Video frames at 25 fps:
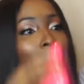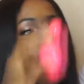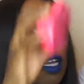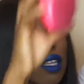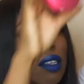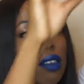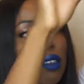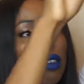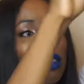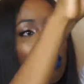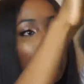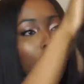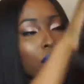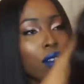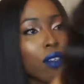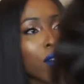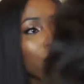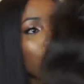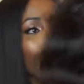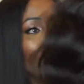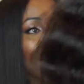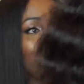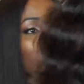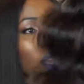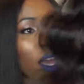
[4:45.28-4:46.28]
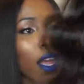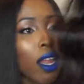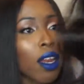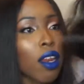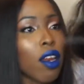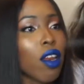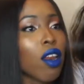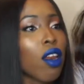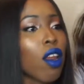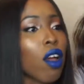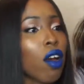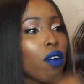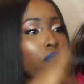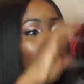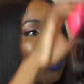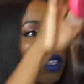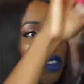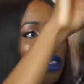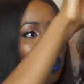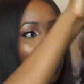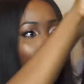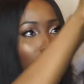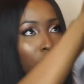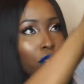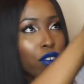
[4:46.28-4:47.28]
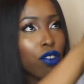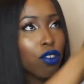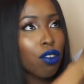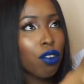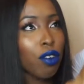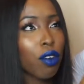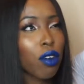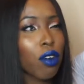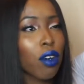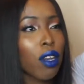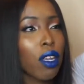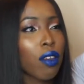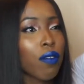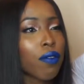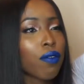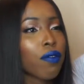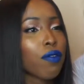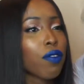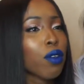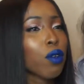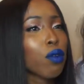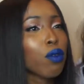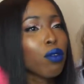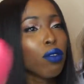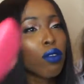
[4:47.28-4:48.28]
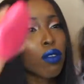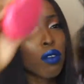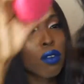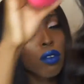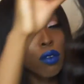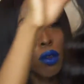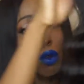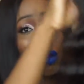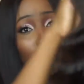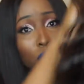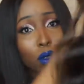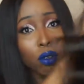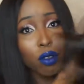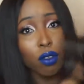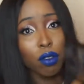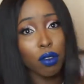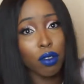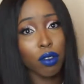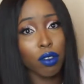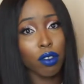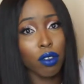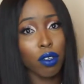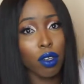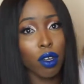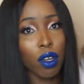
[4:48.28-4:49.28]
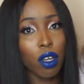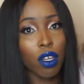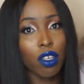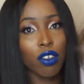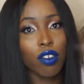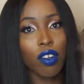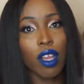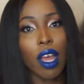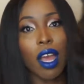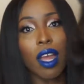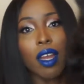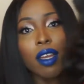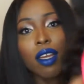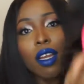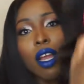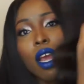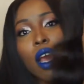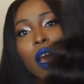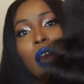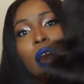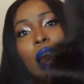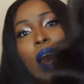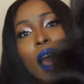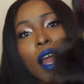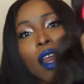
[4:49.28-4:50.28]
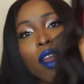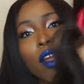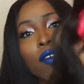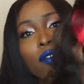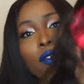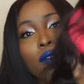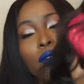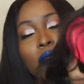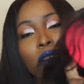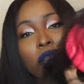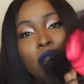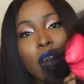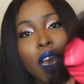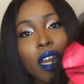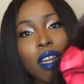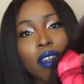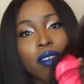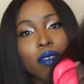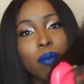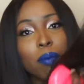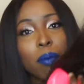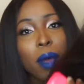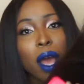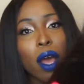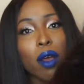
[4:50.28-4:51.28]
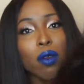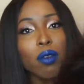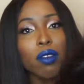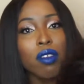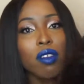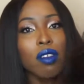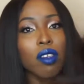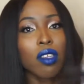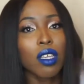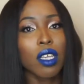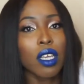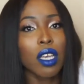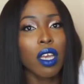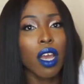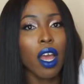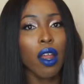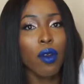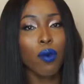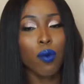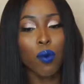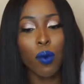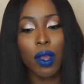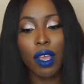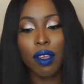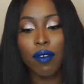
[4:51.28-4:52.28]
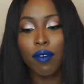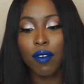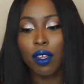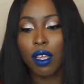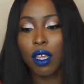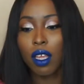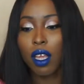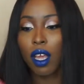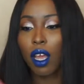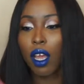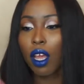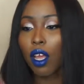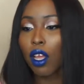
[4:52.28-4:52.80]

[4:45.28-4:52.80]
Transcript: it's silky i love the texture it feels so good to touch and i love the fact that it's bouncy and wavy